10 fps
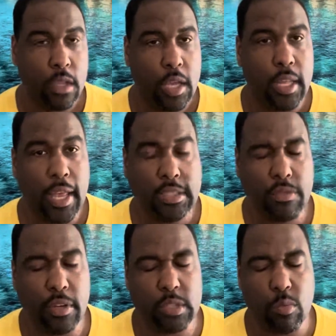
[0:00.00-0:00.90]
And that's the
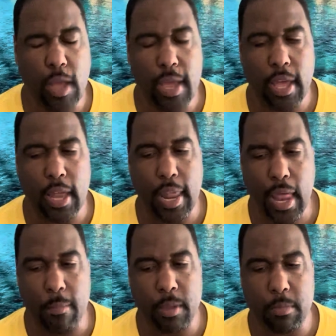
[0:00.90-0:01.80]
reason why a
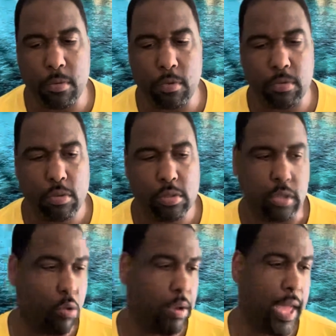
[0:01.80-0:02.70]
lot of people
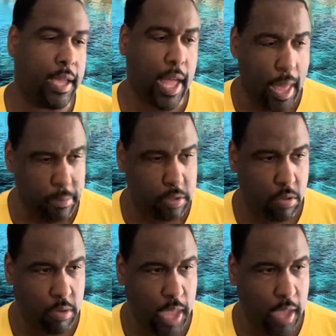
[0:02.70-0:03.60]
don't like cops,
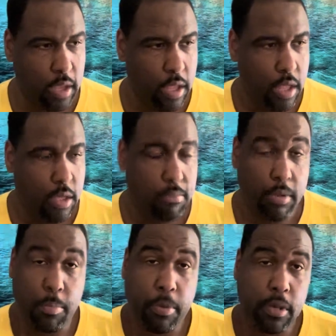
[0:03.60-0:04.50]
okay?
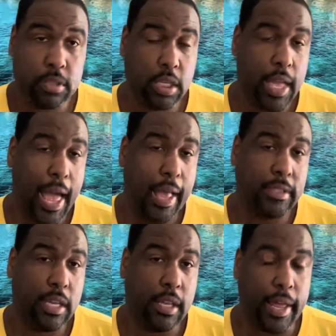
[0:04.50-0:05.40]
Me personally, I'll
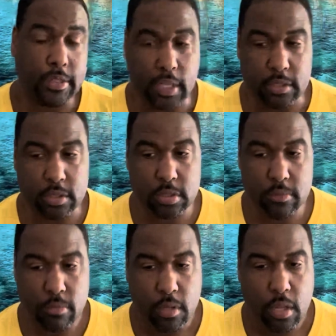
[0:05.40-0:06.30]
tell you like this.
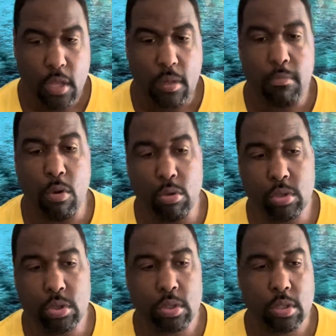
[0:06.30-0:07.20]

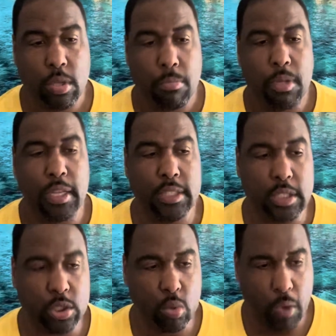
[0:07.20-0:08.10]
Most police
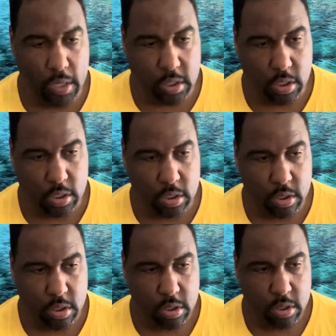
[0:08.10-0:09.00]
situations,
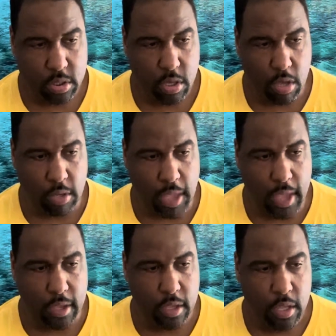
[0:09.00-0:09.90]

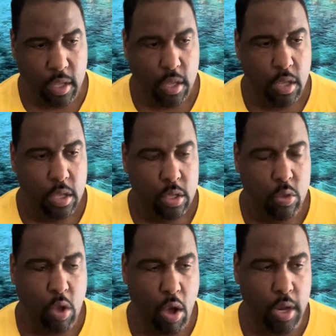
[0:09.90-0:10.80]
okay, you
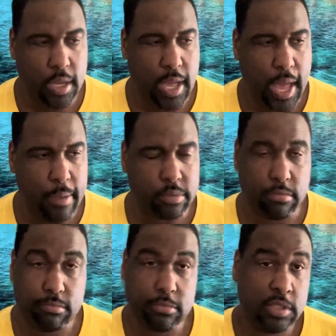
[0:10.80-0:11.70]
call the cops,
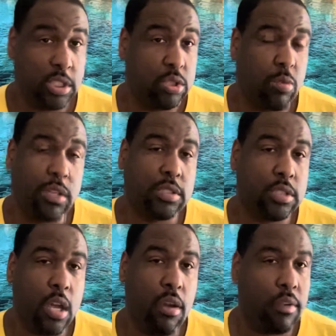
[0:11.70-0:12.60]
situation
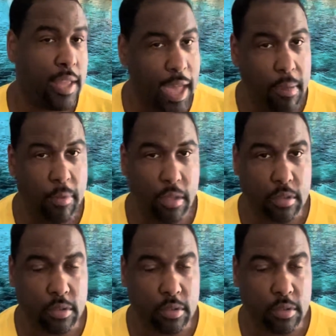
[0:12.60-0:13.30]
already happened.